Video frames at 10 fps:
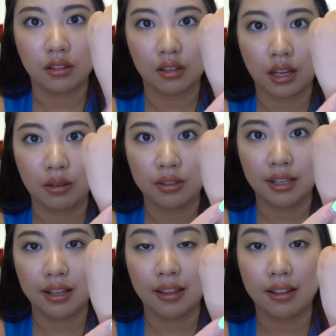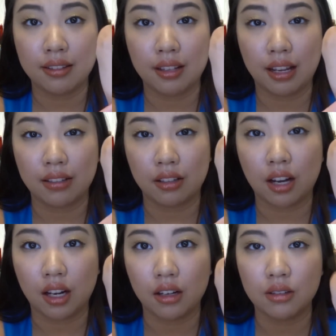Can you see that? That's like the
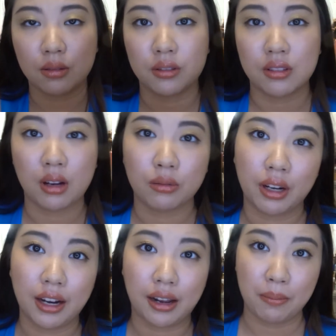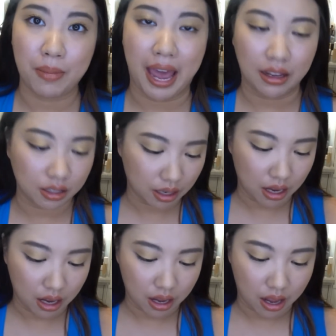color. So it's not really like a matte.
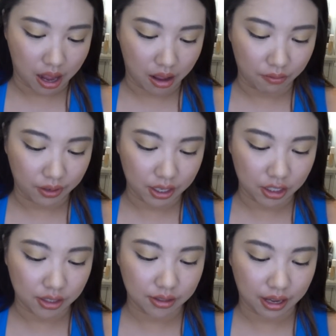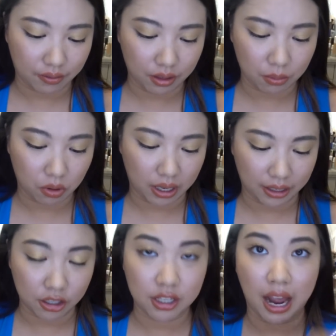Uh, finish is definitely more
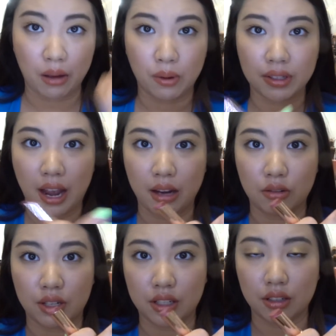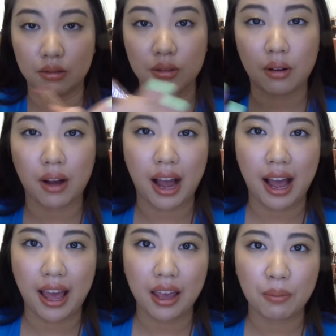like shine with hydration so
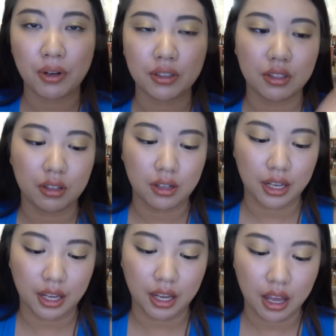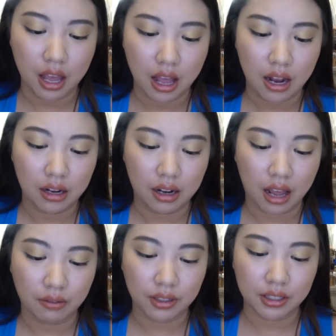I personally
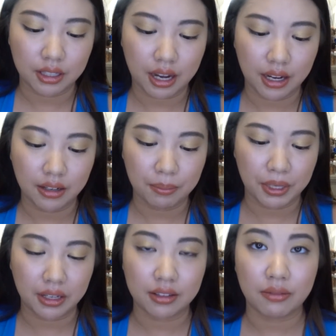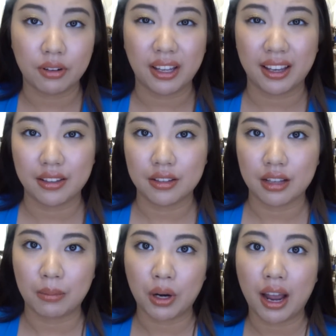love this kind because I feel like in the
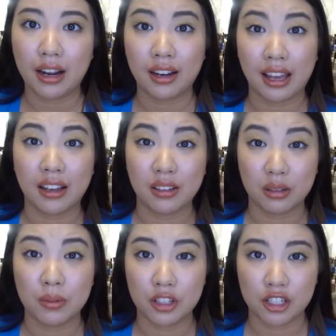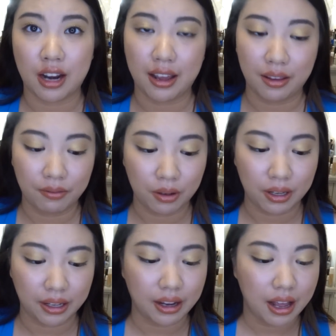summer I like a little bit shine I feel like